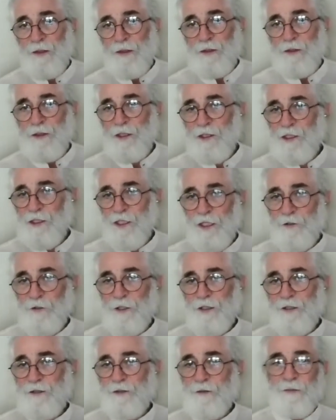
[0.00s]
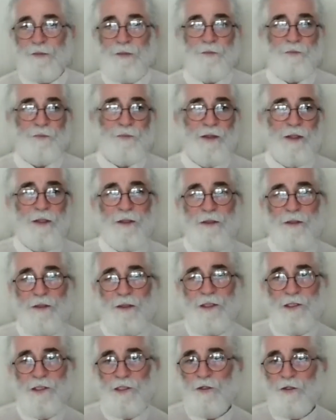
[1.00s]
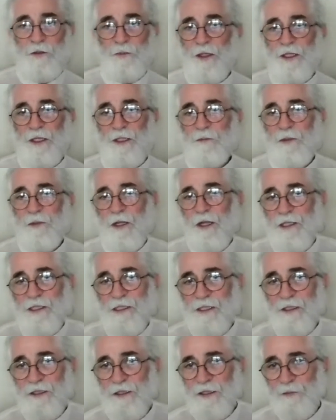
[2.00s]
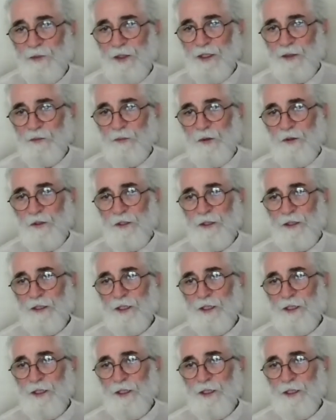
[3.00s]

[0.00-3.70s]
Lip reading: The secret is don't become lost in them anymore.